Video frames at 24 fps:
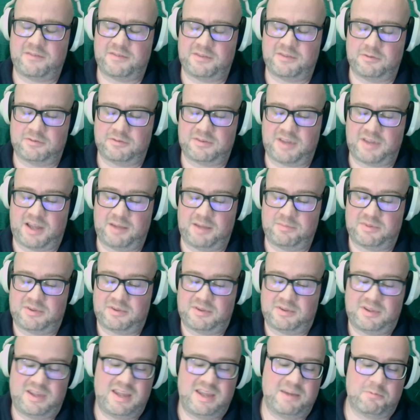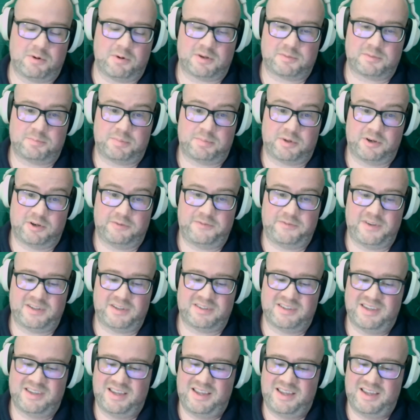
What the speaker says: those times, it worked perfect.